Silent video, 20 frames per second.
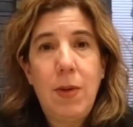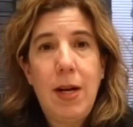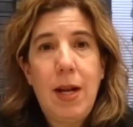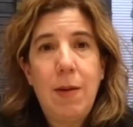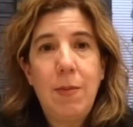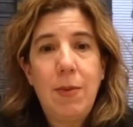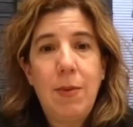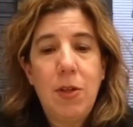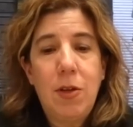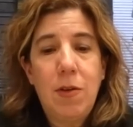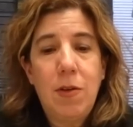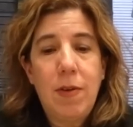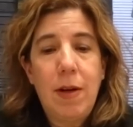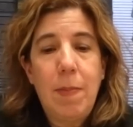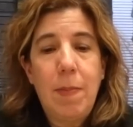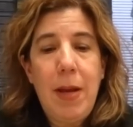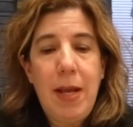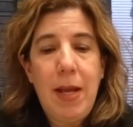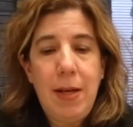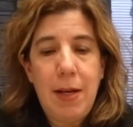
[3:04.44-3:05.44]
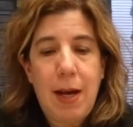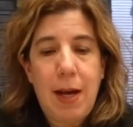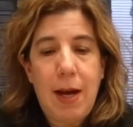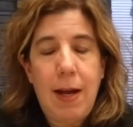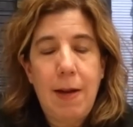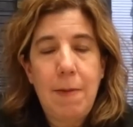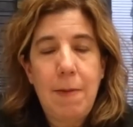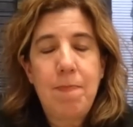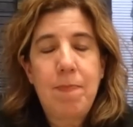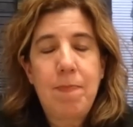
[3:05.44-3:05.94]
when I was over at
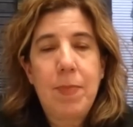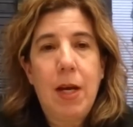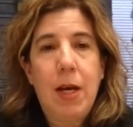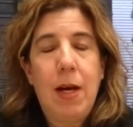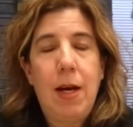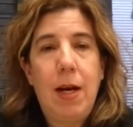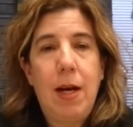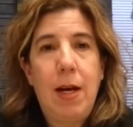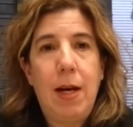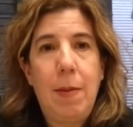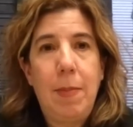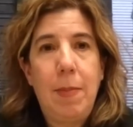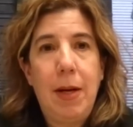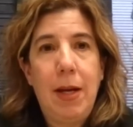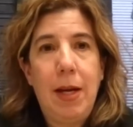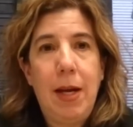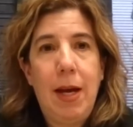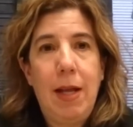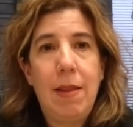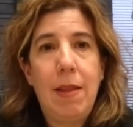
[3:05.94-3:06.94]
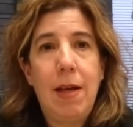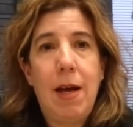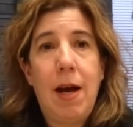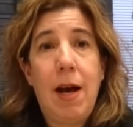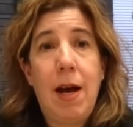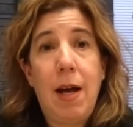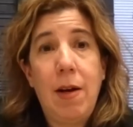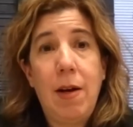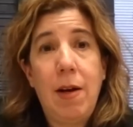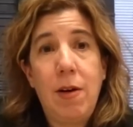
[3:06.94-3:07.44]
PennDOT, I had the
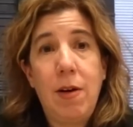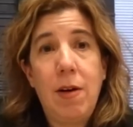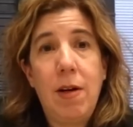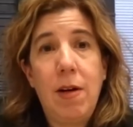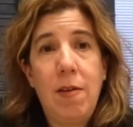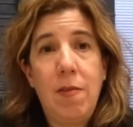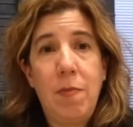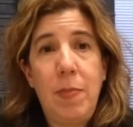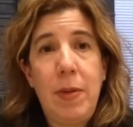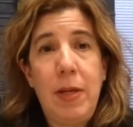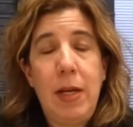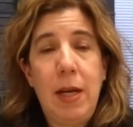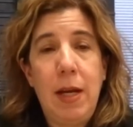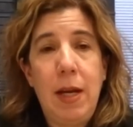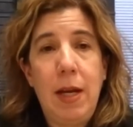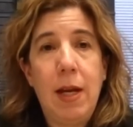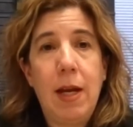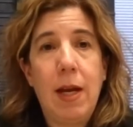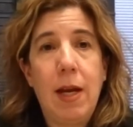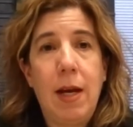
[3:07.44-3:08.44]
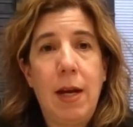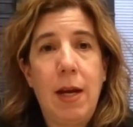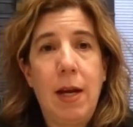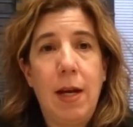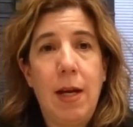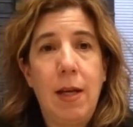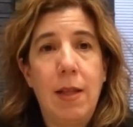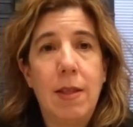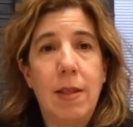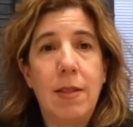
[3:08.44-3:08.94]
honor of being
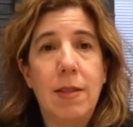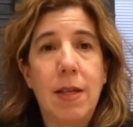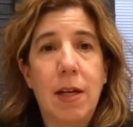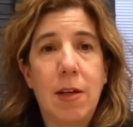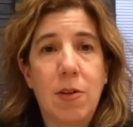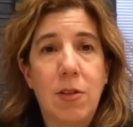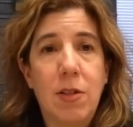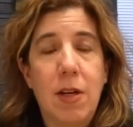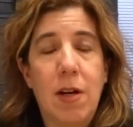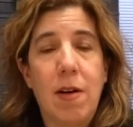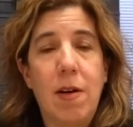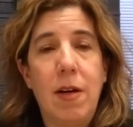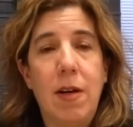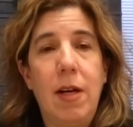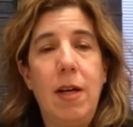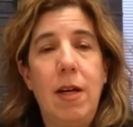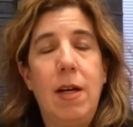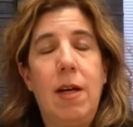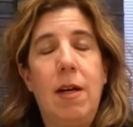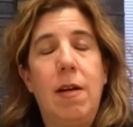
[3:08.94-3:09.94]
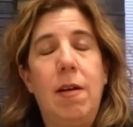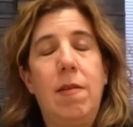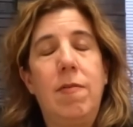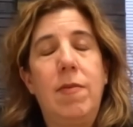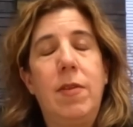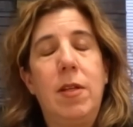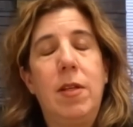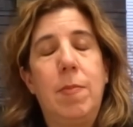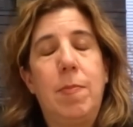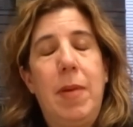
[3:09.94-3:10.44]
the secretary
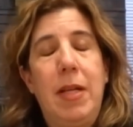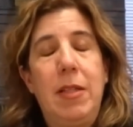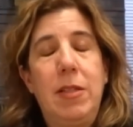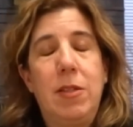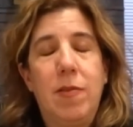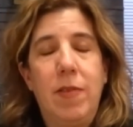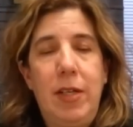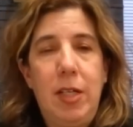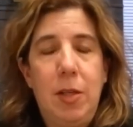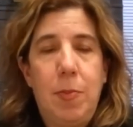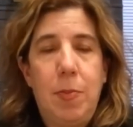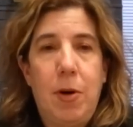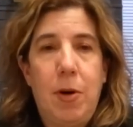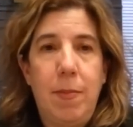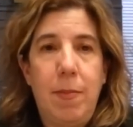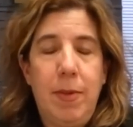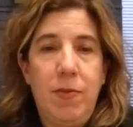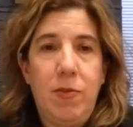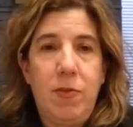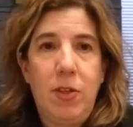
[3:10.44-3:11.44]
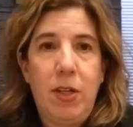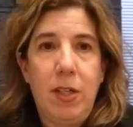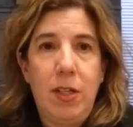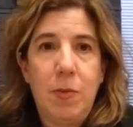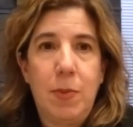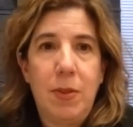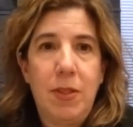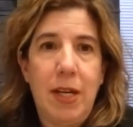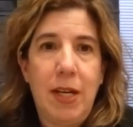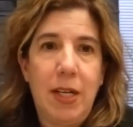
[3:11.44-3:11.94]
of the Pennsylvania Department of
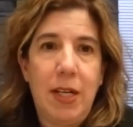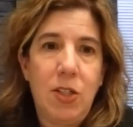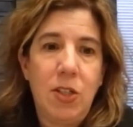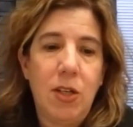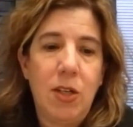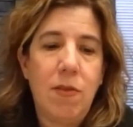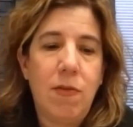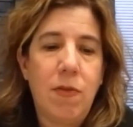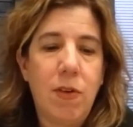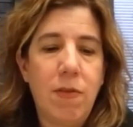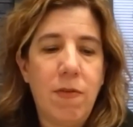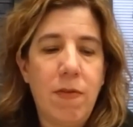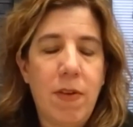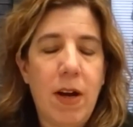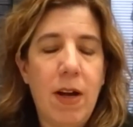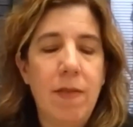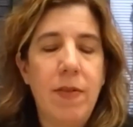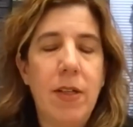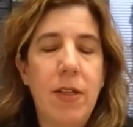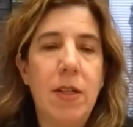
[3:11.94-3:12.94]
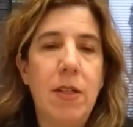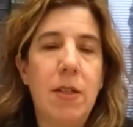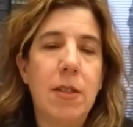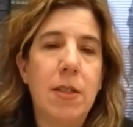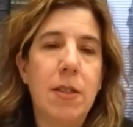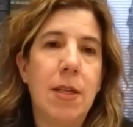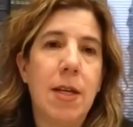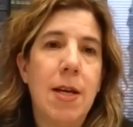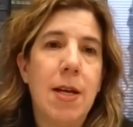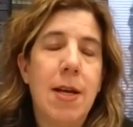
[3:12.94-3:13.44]
Transportation for 5
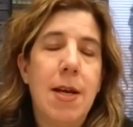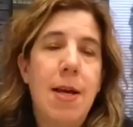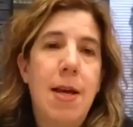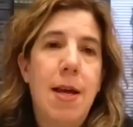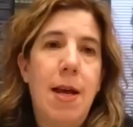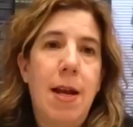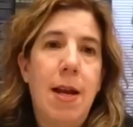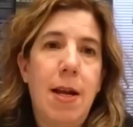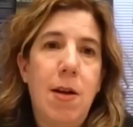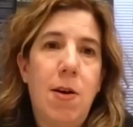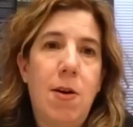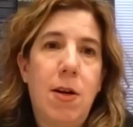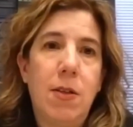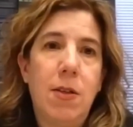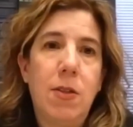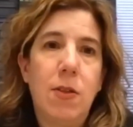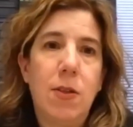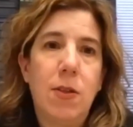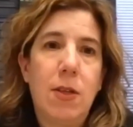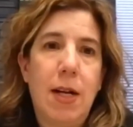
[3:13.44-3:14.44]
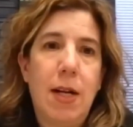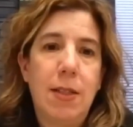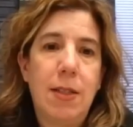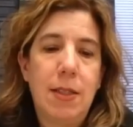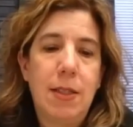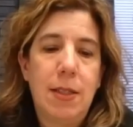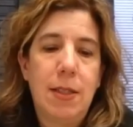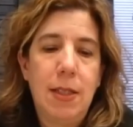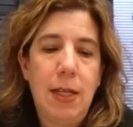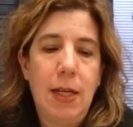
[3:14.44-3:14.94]
years. And I also got
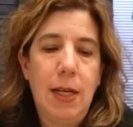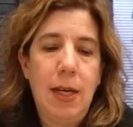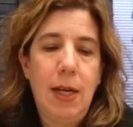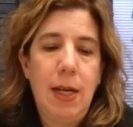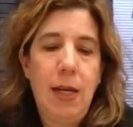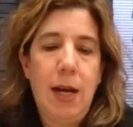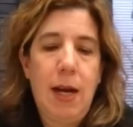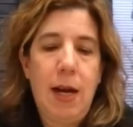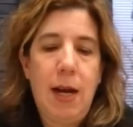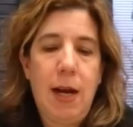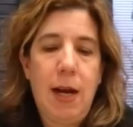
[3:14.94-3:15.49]
to see